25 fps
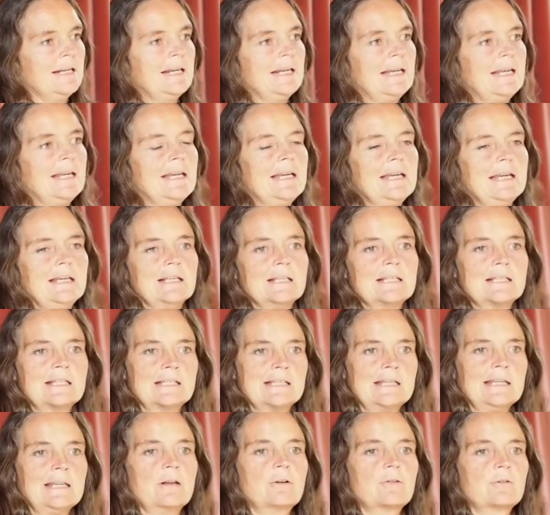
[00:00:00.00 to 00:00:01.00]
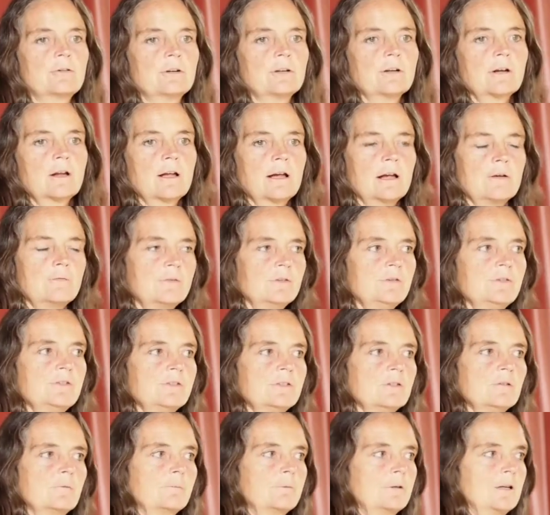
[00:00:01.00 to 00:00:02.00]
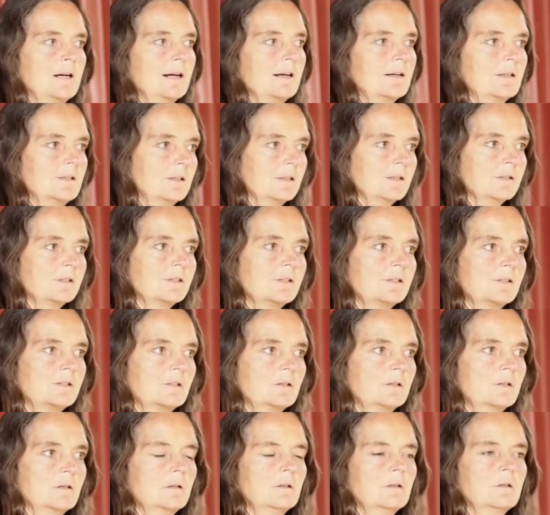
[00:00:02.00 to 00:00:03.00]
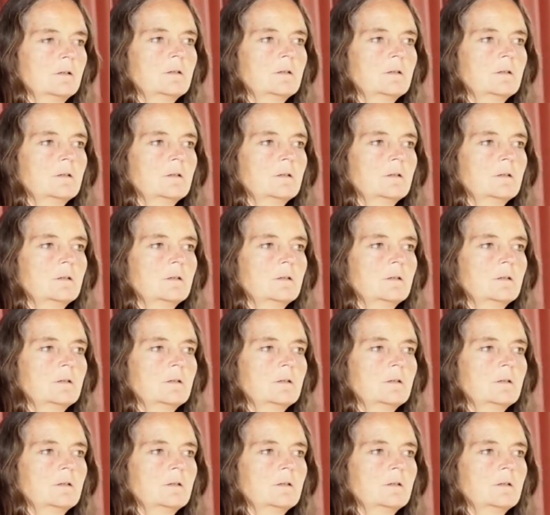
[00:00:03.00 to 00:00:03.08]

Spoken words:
need secret covens of practice